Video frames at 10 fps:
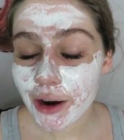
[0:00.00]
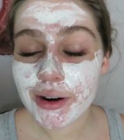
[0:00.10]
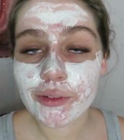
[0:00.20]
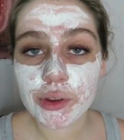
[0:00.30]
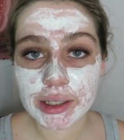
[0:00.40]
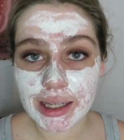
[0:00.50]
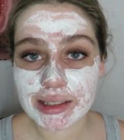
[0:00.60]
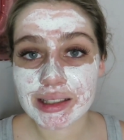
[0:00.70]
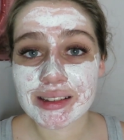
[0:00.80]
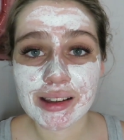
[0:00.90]
get rid of all the
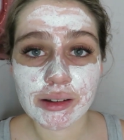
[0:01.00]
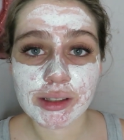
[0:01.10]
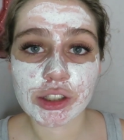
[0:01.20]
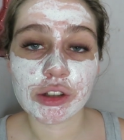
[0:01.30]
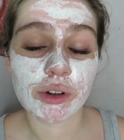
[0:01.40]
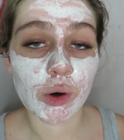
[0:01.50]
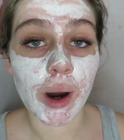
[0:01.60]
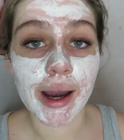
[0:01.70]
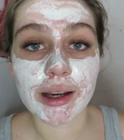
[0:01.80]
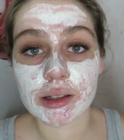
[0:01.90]
dead skin cells that you've
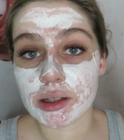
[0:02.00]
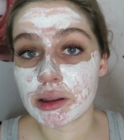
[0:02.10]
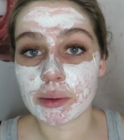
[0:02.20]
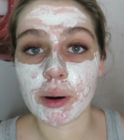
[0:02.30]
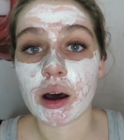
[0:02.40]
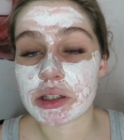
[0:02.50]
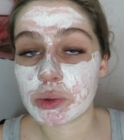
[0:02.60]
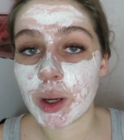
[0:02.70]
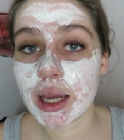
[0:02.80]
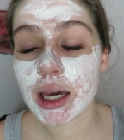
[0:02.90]
acquired in the
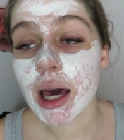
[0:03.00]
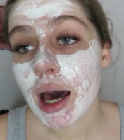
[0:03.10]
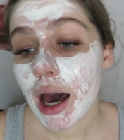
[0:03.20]
past week.